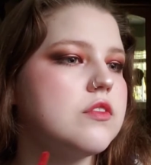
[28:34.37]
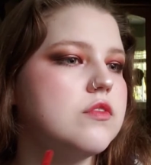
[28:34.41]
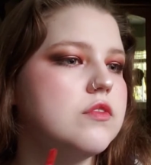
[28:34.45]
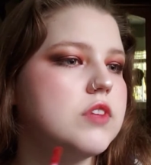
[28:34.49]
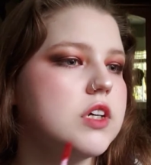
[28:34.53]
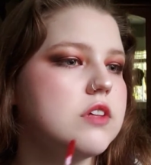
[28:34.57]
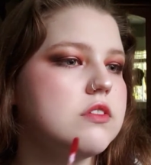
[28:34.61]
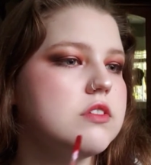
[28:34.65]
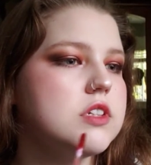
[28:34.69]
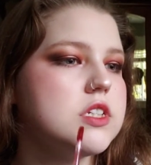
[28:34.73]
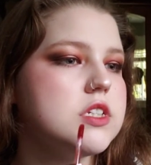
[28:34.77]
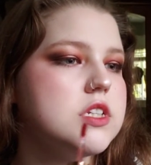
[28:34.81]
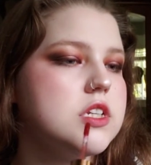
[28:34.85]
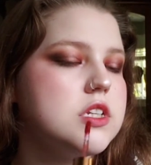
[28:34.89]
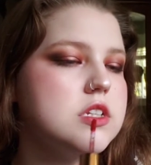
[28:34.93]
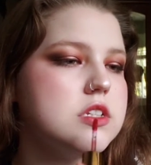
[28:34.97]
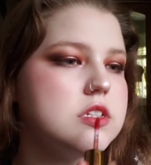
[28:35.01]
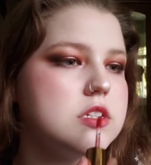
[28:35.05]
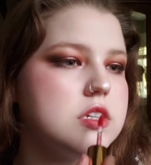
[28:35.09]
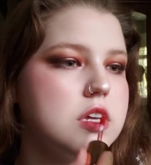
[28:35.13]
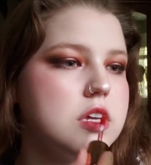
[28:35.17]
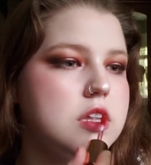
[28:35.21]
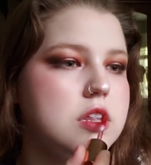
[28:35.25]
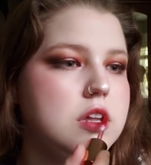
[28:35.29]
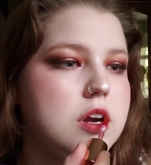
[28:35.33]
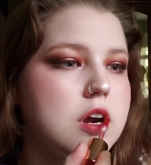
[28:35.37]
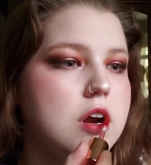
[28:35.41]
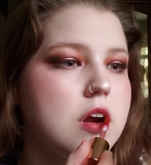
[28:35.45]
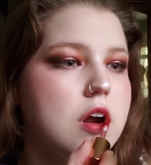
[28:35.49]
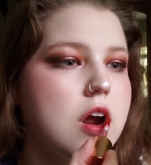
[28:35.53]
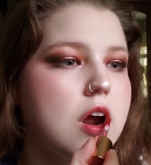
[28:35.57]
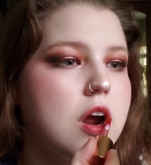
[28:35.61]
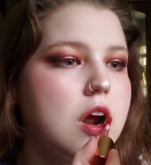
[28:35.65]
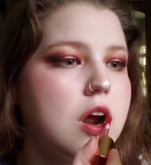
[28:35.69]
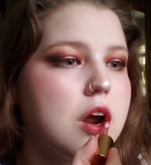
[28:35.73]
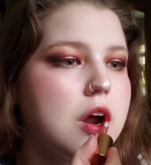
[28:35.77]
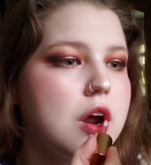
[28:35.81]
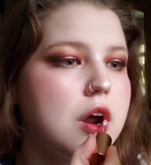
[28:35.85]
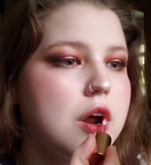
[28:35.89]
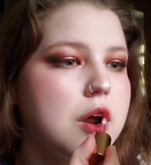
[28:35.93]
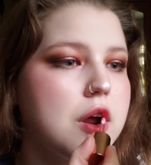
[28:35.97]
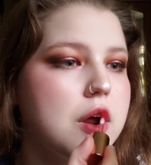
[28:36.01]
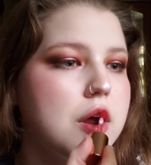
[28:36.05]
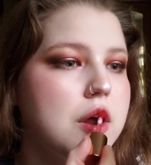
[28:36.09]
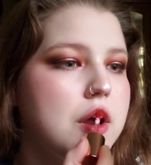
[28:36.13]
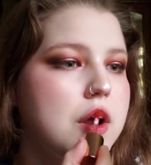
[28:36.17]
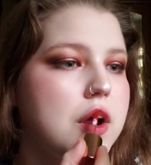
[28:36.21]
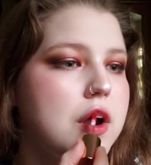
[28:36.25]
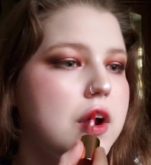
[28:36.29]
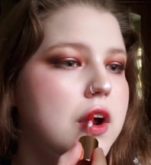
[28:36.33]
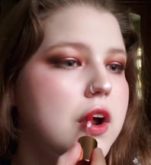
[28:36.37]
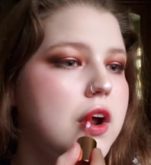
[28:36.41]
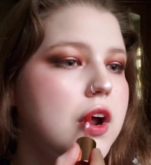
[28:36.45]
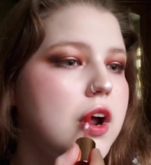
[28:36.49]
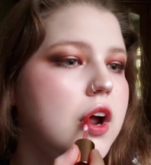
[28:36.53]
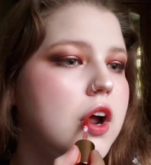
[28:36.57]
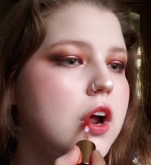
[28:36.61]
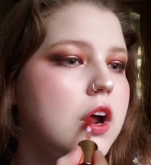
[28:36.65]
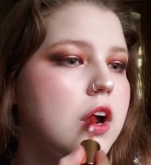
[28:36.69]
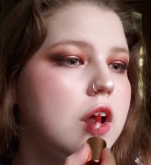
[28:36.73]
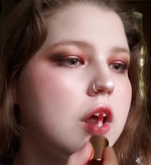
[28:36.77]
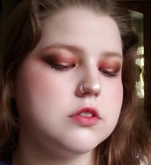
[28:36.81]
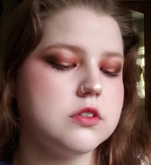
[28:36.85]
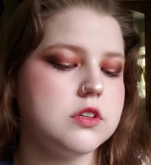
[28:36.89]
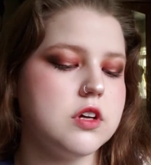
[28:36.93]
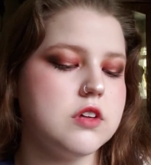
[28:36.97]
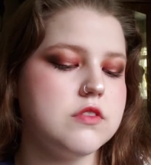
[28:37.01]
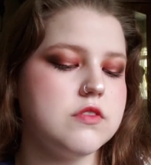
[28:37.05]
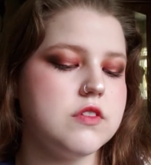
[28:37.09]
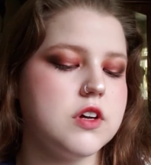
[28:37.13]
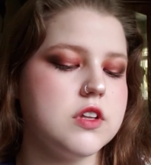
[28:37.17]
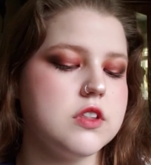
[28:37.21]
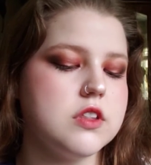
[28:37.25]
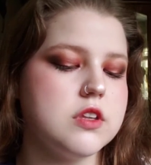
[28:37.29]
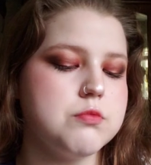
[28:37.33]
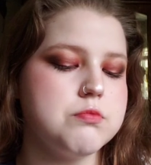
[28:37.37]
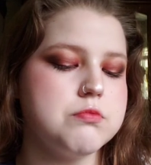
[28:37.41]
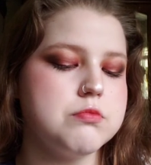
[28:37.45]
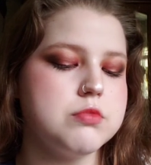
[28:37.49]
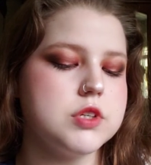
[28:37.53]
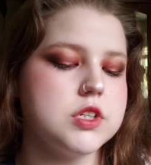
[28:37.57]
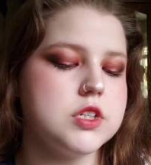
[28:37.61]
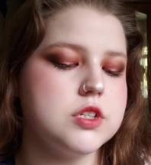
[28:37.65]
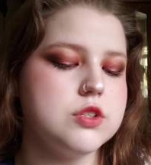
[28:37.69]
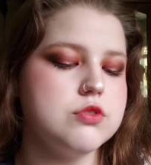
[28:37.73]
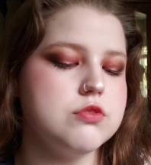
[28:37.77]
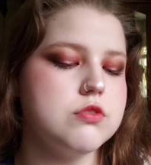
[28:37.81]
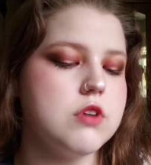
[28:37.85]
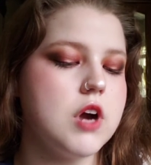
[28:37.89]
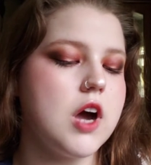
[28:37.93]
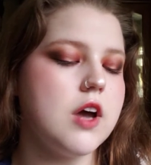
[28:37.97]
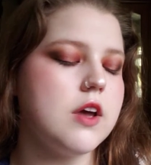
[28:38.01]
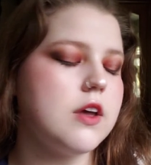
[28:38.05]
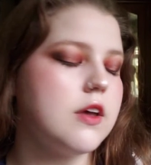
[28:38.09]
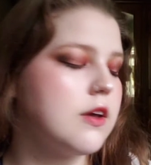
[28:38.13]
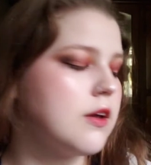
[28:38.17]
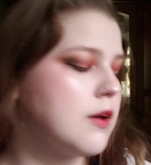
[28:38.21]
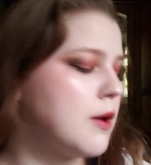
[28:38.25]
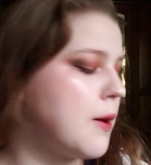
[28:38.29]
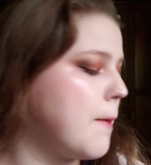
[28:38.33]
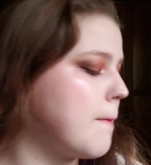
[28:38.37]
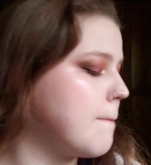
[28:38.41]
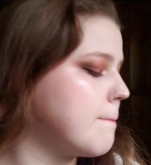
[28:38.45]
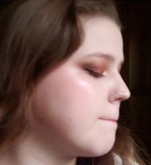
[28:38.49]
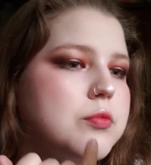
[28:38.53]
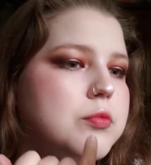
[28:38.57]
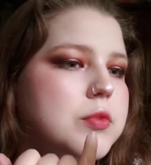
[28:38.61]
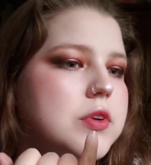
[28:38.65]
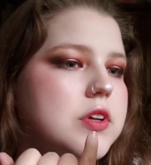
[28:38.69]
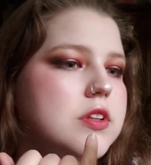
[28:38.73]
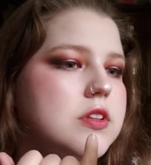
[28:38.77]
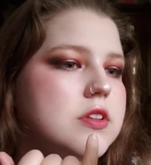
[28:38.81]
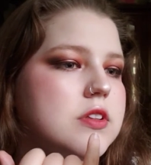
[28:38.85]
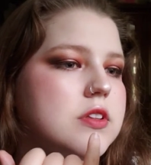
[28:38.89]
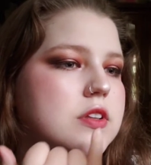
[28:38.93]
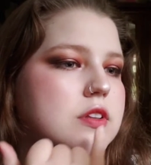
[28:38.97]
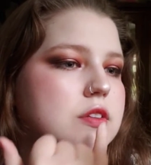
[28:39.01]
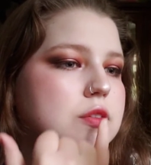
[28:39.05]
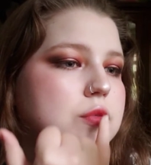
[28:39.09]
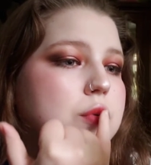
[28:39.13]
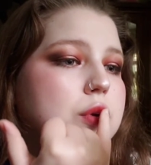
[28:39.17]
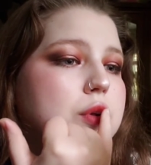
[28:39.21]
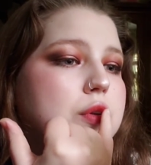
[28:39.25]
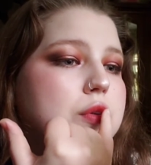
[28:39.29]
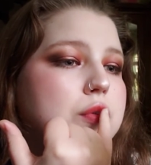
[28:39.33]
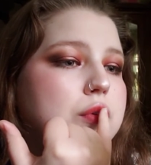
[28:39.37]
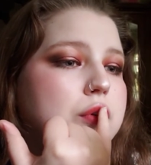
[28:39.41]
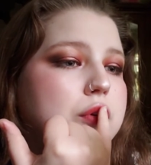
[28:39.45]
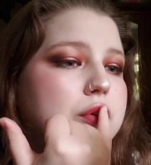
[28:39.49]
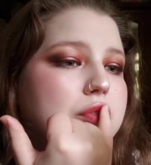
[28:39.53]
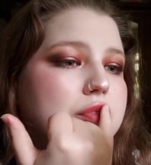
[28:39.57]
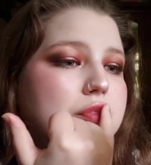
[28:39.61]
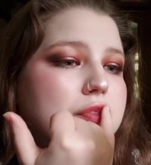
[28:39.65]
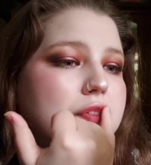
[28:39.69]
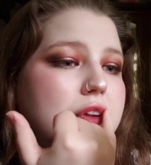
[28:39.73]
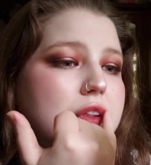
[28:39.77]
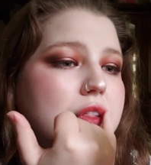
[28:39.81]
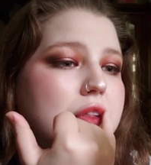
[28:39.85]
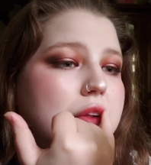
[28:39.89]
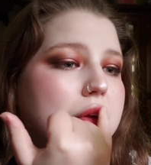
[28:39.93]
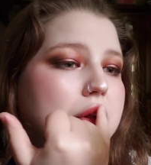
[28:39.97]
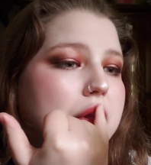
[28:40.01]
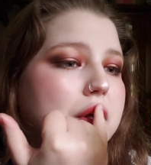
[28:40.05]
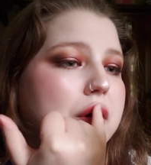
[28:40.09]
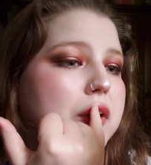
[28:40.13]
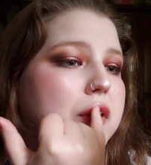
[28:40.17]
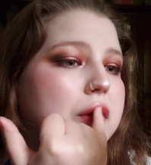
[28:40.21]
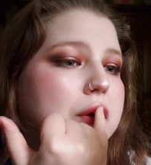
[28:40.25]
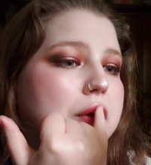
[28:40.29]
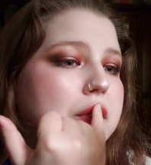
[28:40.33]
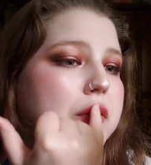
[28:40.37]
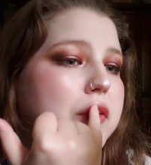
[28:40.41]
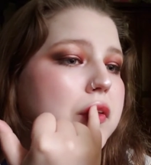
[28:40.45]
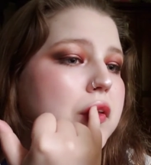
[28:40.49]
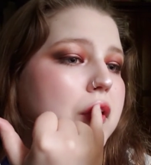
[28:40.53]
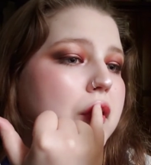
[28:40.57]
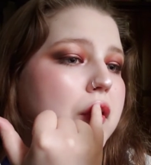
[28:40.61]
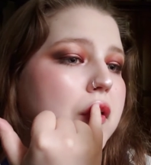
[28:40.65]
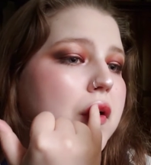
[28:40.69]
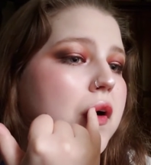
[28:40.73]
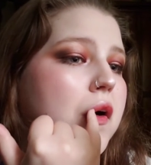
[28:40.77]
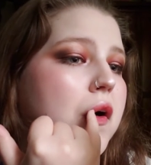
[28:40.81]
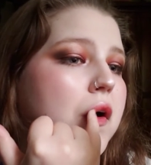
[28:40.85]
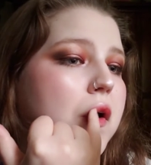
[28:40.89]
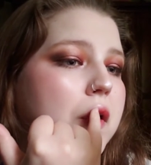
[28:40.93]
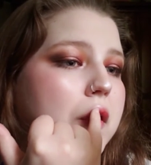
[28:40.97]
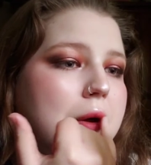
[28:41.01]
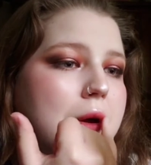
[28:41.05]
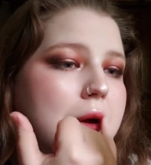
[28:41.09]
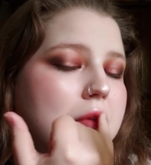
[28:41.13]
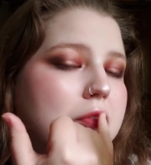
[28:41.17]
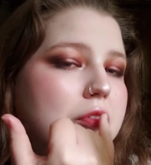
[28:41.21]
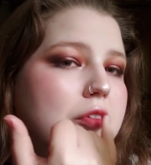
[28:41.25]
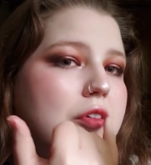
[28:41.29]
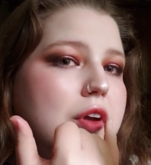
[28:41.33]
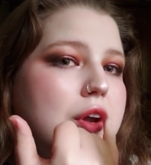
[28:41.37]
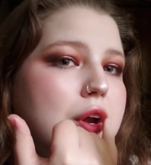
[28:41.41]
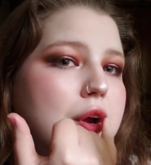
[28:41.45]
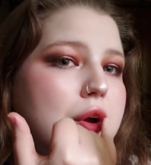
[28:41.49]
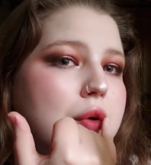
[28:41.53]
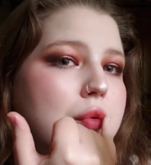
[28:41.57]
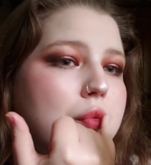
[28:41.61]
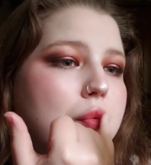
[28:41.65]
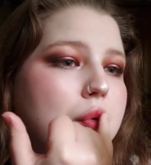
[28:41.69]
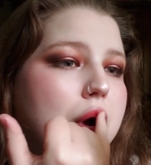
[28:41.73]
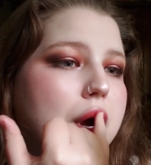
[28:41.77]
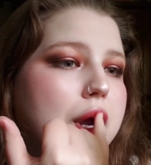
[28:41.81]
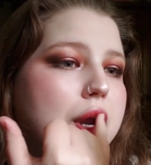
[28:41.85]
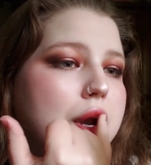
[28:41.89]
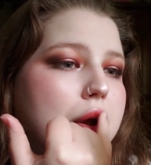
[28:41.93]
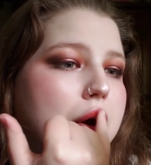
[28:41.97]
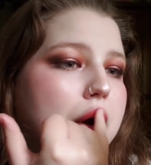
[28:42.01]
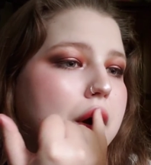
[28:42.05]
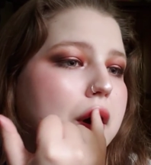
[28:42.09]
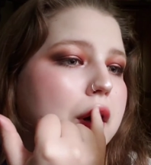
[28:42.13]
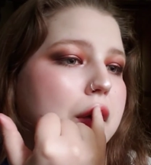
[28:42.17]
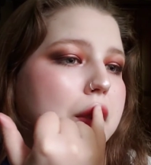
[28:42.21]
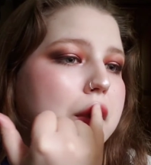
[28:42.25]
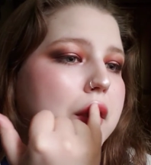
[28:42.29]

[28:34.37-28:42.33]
velvet tints either. I find them pretty drying, but this one sort of fit the look, so I figured why not.